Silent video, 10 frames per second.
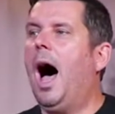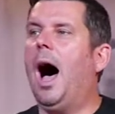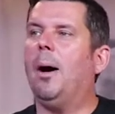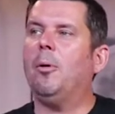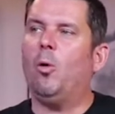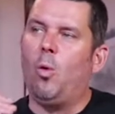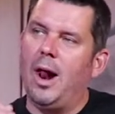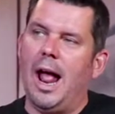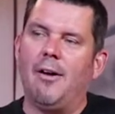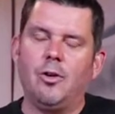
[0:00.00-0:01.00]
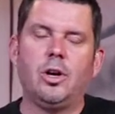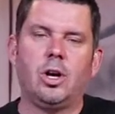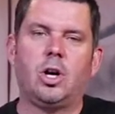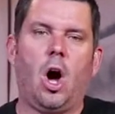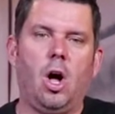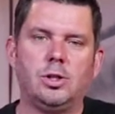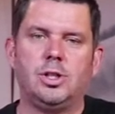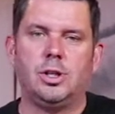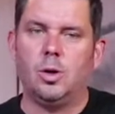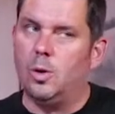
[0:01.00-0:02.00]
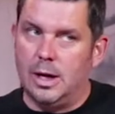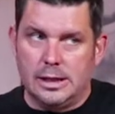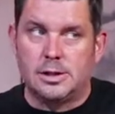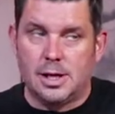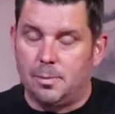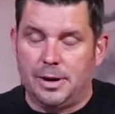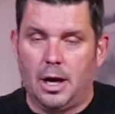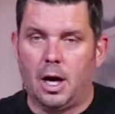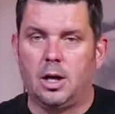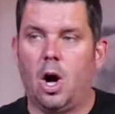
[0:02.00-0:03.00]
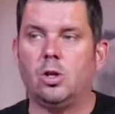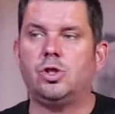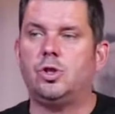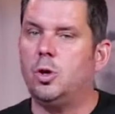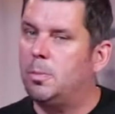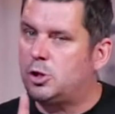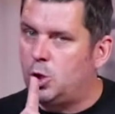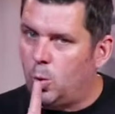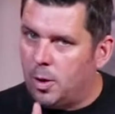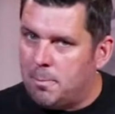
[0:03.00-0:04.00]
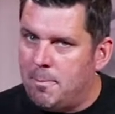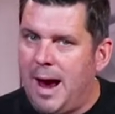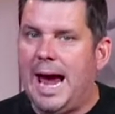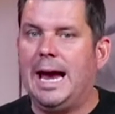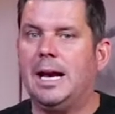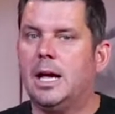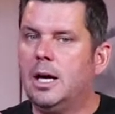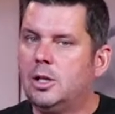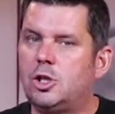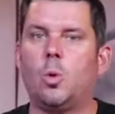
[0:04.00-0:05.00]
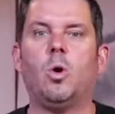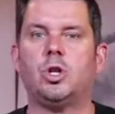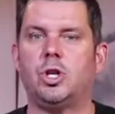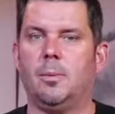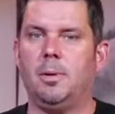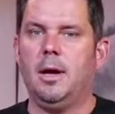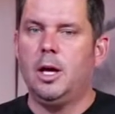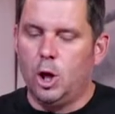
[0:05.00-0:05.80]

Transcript: Um, whatever you're called to do is something God called you to, but you were made to worship.